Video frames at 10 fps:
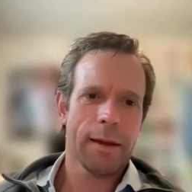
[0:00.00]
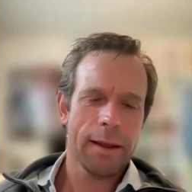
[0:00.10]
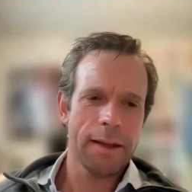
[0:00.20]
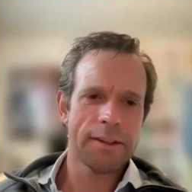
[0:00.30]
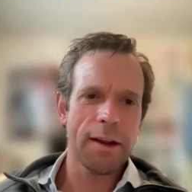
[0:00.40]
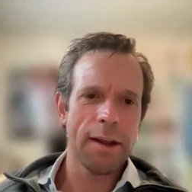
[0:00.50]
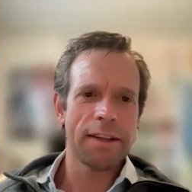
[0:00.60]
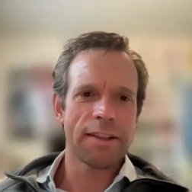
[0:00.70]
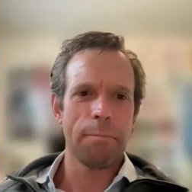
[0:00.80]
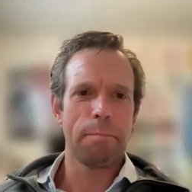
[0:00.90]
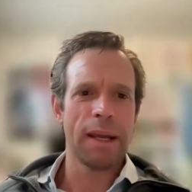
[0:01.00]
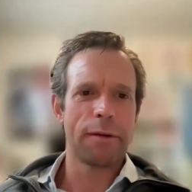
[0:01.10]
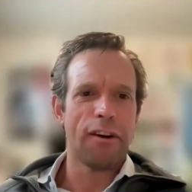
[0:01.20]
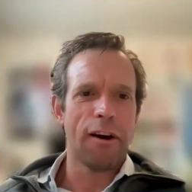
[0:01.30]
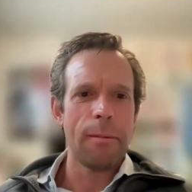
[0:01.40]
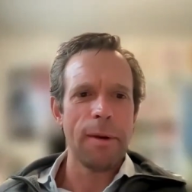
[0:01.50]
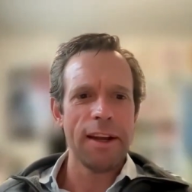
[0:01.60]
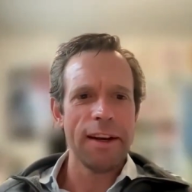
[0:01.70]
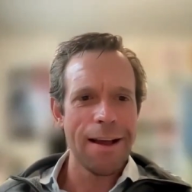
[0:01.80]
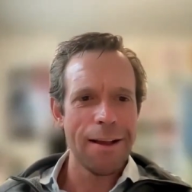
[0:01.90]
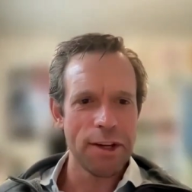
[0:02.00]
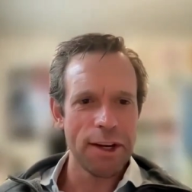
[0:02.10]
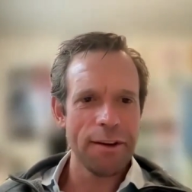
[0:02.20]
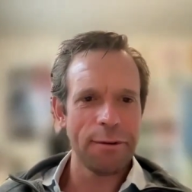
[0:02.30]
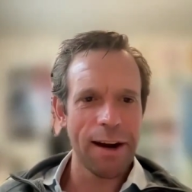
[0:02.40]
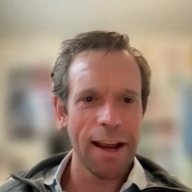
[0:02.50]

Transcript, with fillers: It's um, a it's a big pharma analogy, right?